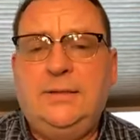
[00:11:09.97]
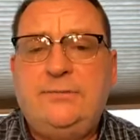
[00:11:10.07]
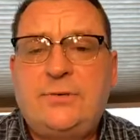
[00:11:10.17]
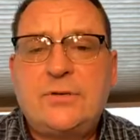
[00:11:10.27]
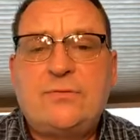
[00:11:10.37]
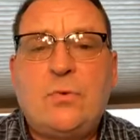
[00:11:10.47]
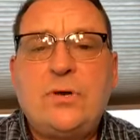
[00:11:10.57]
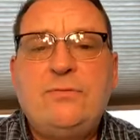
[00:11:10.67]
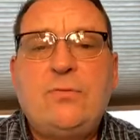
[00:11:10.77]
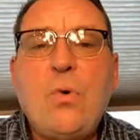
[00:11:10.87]
in verse
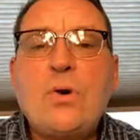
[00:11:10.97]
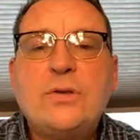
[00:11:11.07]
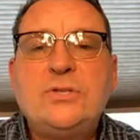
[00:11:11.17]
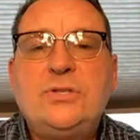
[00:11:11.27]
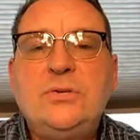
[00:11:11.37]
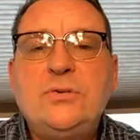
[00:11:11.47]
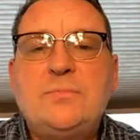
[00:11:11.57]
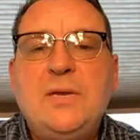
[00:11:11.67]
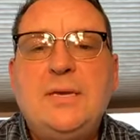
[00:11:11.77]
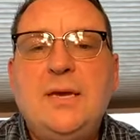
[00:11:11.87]
44, the Jews
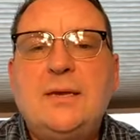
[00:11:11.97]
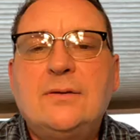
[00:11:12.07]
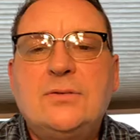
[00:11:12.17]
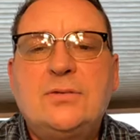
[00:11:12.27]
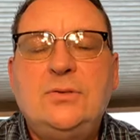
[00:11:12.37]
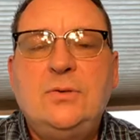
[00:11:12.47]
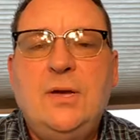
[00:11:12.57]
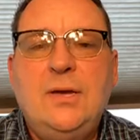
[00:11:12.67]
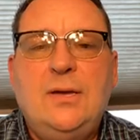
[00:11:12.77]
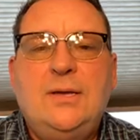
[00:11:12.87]
begin to
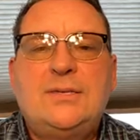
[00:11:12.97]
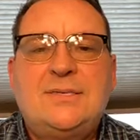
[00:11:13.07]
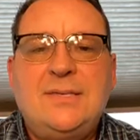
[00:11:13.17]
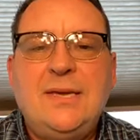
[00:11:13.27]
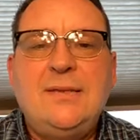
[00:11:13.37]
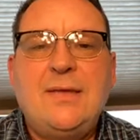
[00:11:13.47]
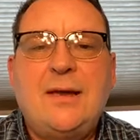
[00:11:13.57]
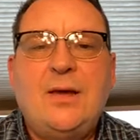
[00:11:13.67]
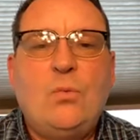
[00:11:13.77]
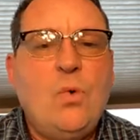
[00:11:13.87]
see
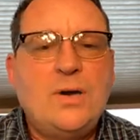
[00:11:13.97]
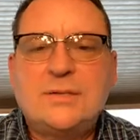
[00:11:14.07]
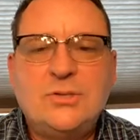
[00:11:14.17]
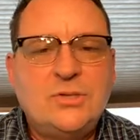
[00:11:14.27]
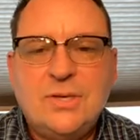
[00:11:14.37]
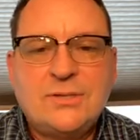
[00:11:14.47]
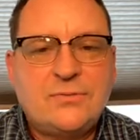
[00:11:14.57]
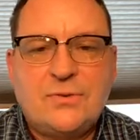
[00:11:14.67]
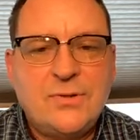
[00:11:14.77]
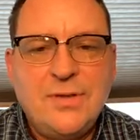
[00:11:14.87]
that it wasn't just
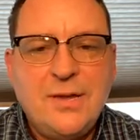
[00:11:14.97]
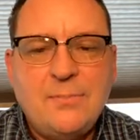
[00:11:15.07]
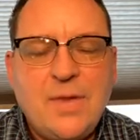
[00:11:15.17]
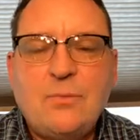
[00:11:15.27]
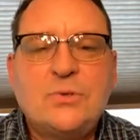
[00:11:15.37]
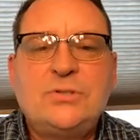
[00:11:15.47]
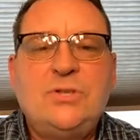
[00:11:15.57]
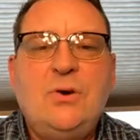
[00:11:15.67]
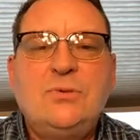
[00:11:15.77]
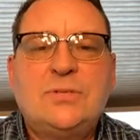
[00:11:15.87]
for them that was
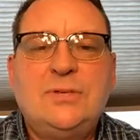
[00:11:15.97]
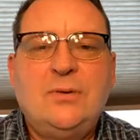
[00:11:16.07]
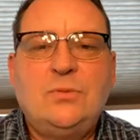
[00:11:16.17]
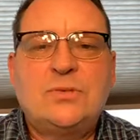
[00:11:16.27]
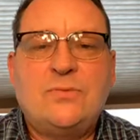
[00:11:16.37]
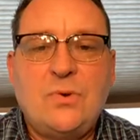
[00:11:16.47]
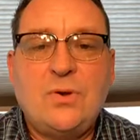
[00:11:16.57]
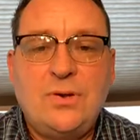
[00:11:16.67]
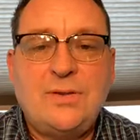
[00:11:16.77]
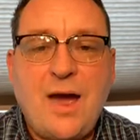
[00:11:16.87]
chosen; it was for
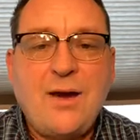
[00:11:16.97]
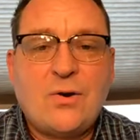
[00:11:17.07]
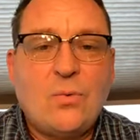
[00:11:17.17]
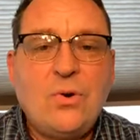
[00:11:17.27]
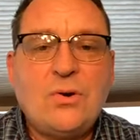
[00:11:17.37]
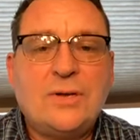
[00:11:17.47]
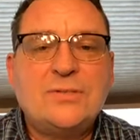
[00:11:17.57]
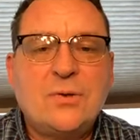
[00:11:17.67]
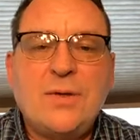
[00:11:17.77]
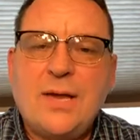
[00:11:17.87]
the entire world. And
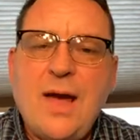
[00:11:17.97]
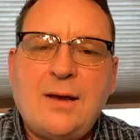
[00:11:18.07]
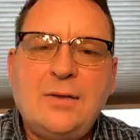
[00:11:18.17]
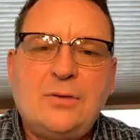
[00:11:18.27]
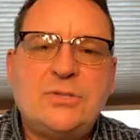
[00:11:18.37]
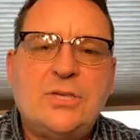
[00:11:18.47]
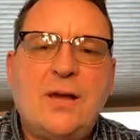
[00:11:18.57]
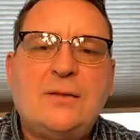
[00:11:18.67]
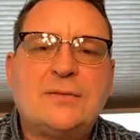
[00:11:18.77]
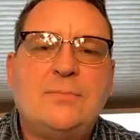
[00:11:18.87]
so they got a little
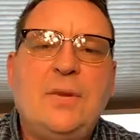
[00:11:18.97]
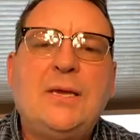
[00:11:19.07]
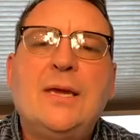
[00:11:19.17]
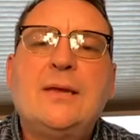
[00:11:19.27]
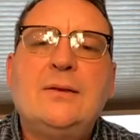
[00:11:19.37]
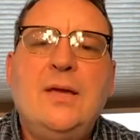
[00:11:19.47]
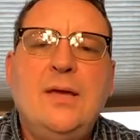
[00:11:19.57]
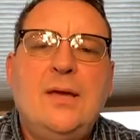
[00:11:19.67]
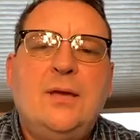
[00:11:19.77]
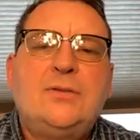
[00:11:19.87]
jealous and began
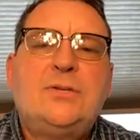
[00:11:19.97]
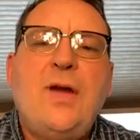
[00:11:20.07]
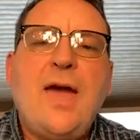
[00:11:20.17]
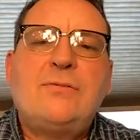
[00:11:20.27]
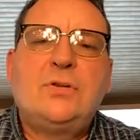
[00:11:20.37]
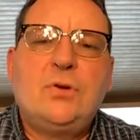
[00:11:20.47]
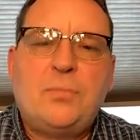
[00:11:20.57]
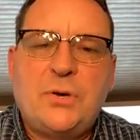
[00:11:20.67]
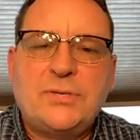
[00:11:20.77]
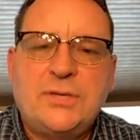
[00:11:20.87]
to have a little
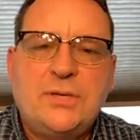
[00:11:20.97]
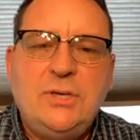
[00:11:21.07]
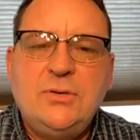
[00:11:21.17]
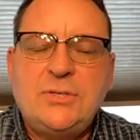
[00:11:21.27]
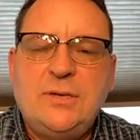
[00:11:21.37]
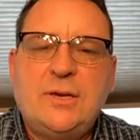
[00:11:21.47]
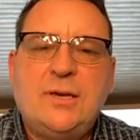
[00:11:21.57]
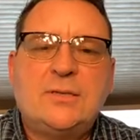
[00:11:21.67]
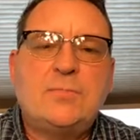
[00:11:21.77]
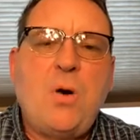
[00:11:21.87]
persecution
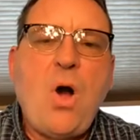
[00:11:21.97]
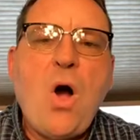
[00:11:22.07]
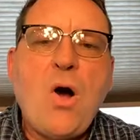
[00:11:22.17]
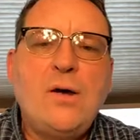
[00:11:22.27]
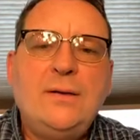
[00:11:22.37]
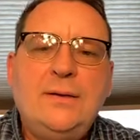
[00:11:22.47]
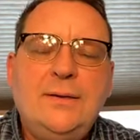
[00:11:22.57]
against Paul.